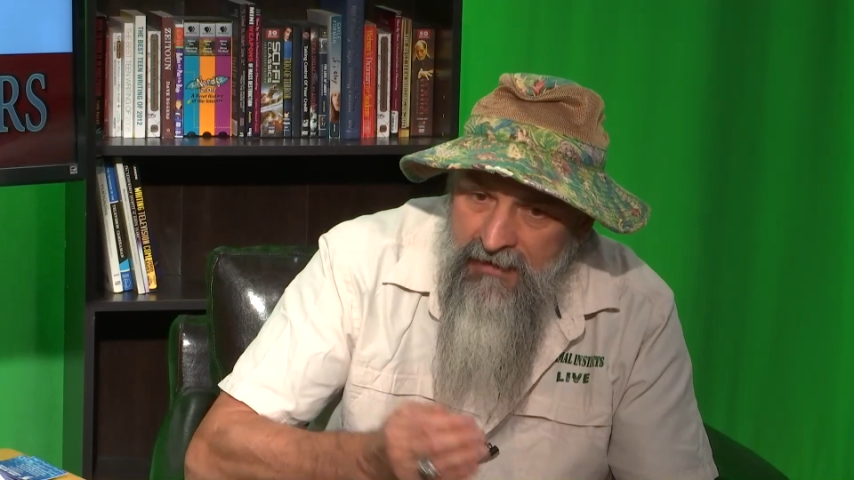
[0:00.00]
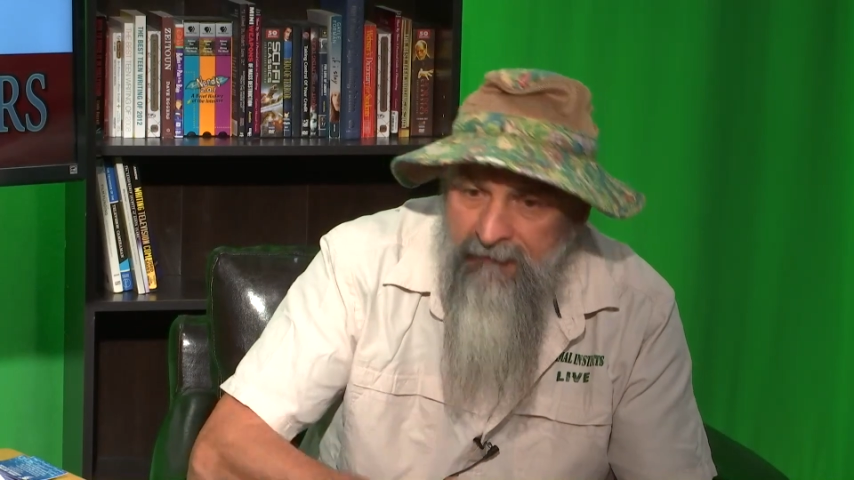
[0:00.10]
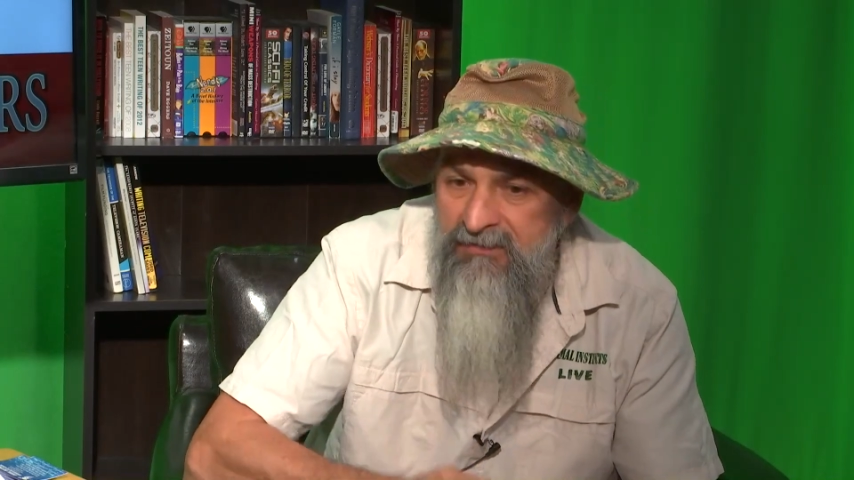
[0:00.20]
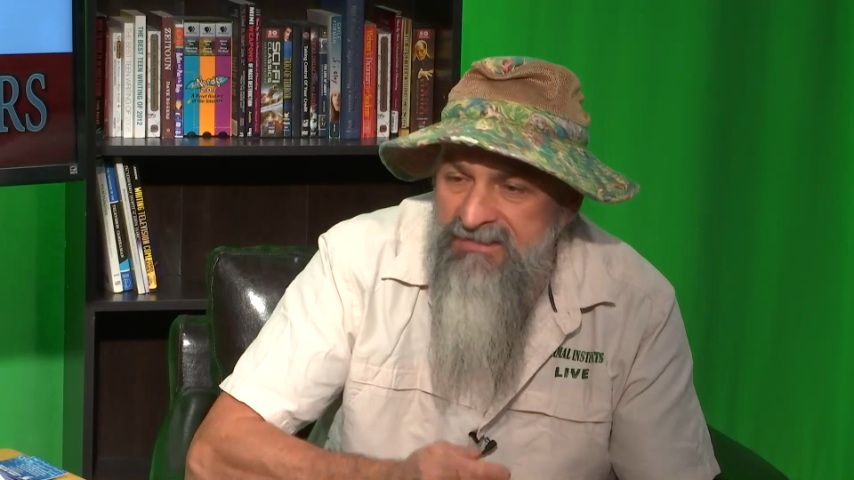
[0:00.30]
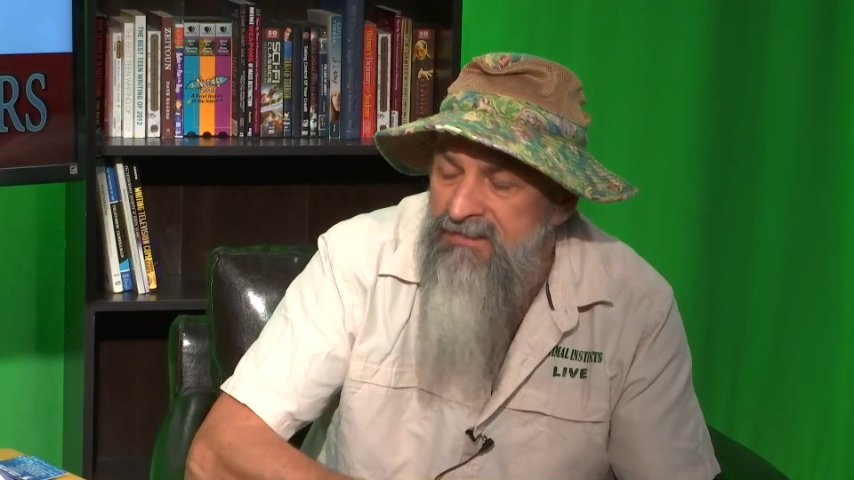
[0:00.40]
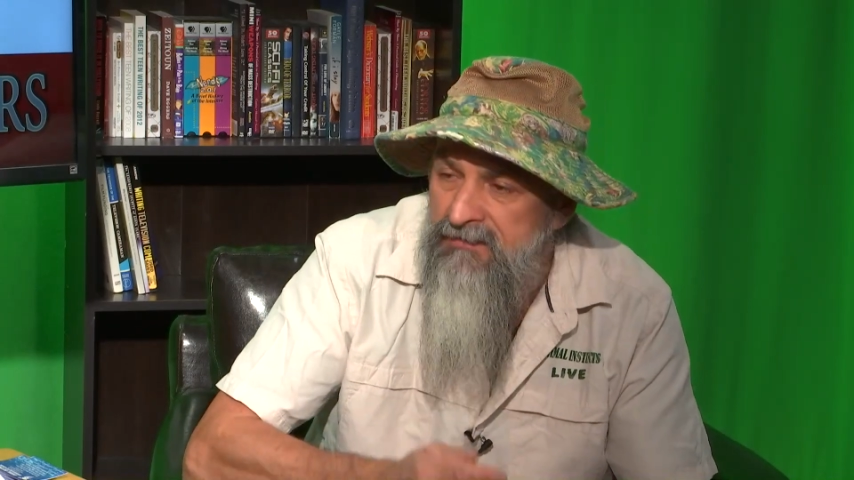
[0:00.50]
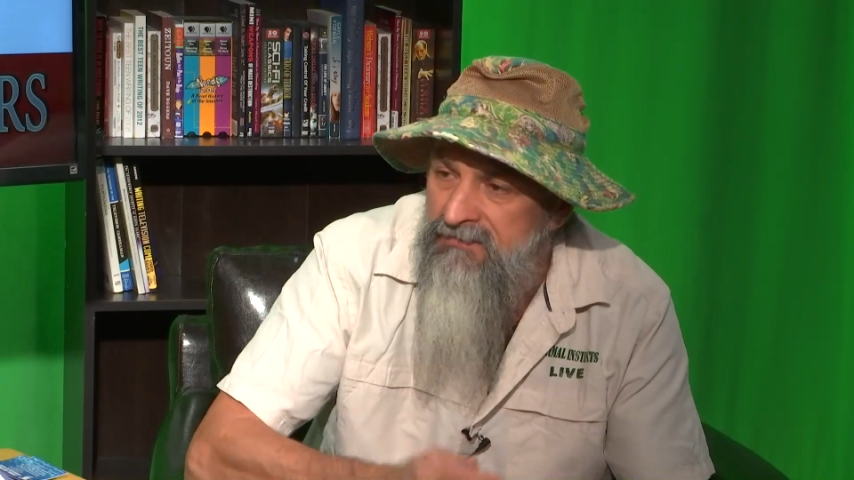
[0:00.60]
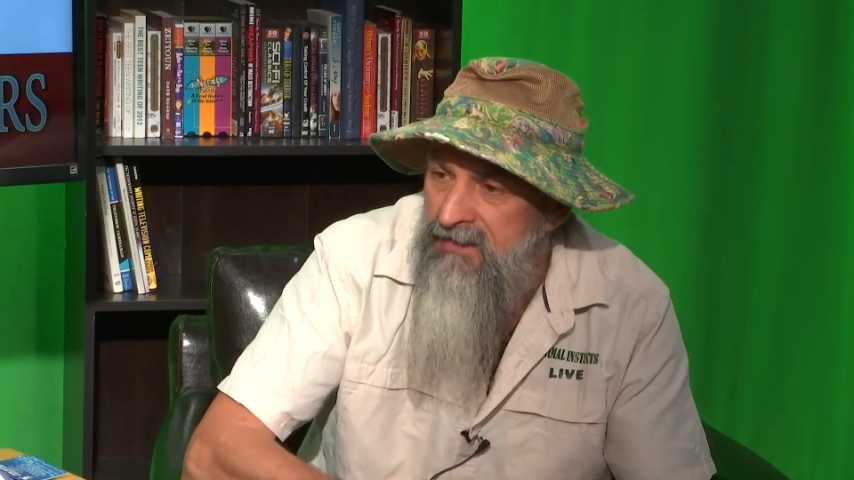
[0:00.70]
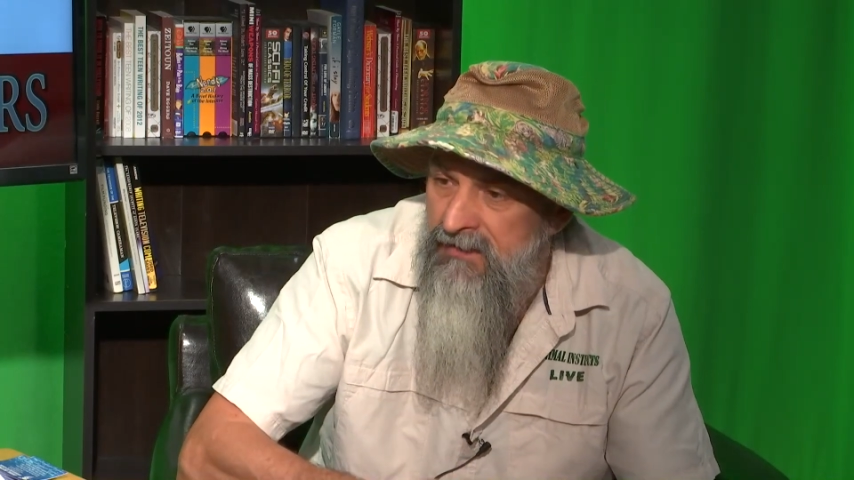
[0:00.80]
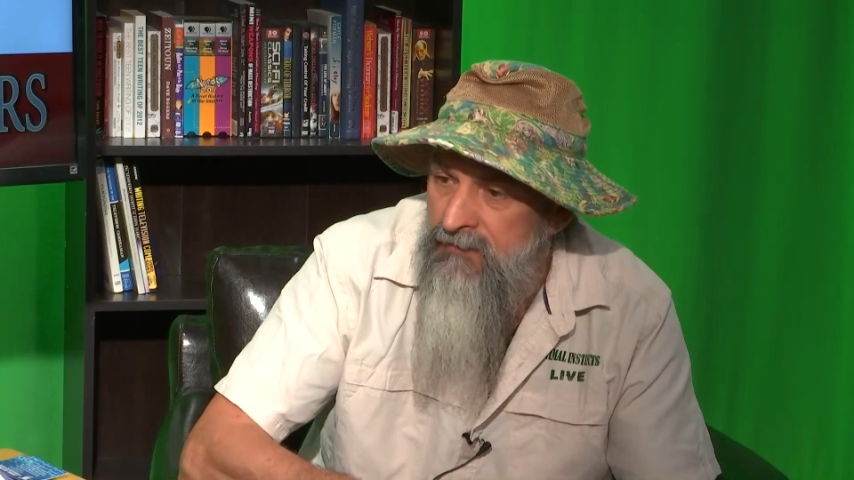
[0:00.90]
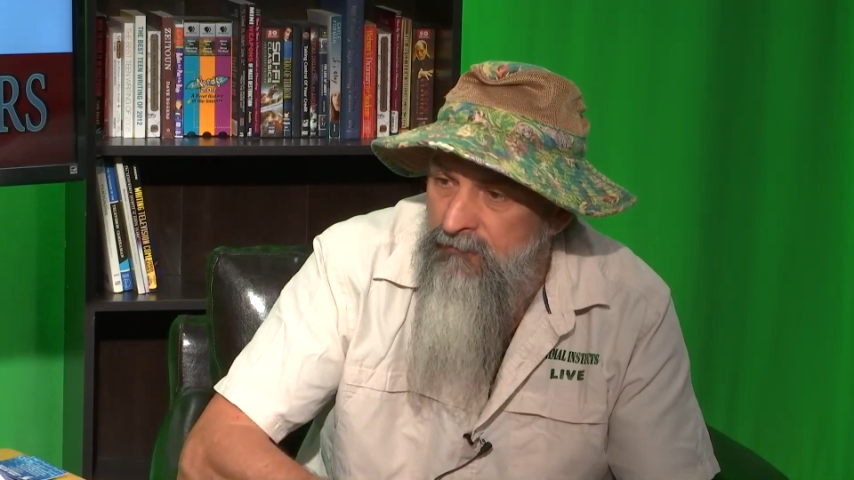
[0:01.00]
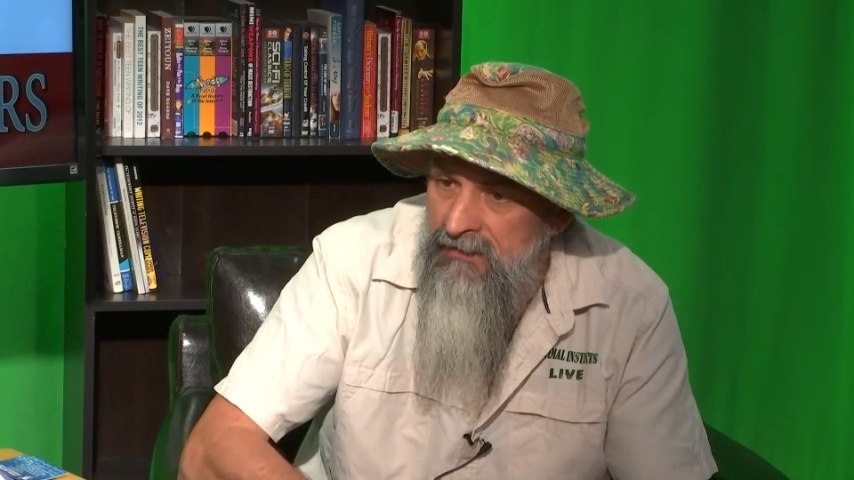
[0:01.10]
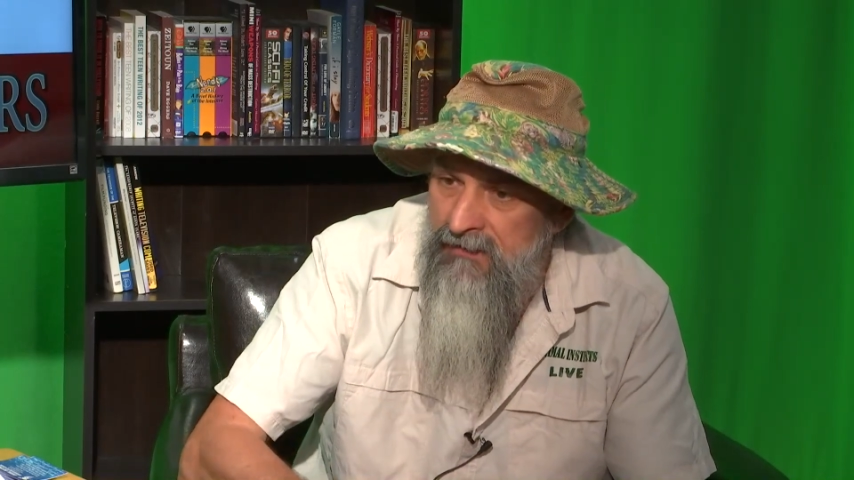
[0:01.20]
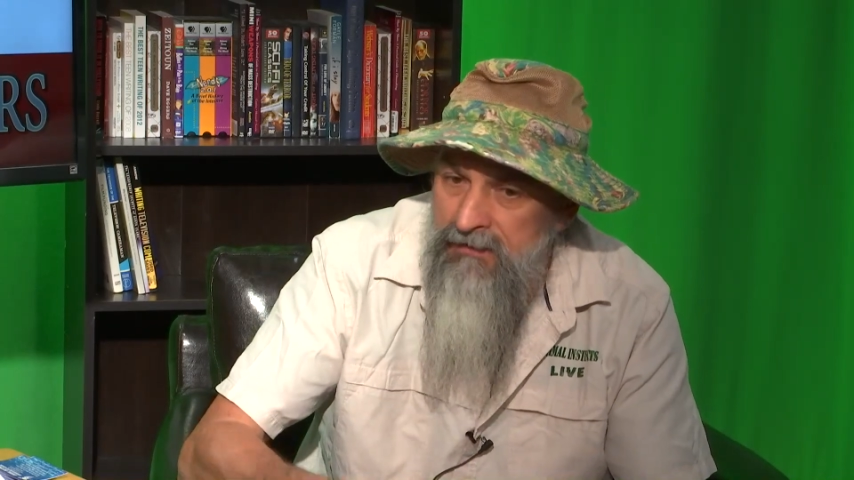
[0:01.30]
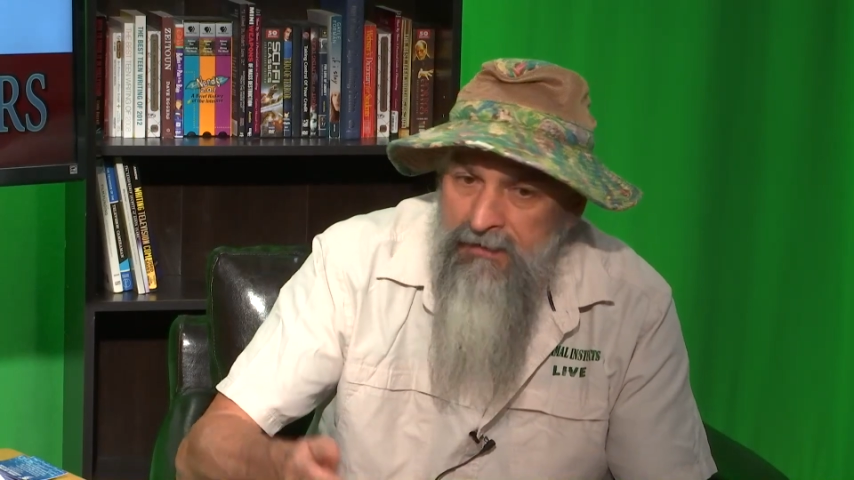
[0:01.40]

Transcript: every single day of the week,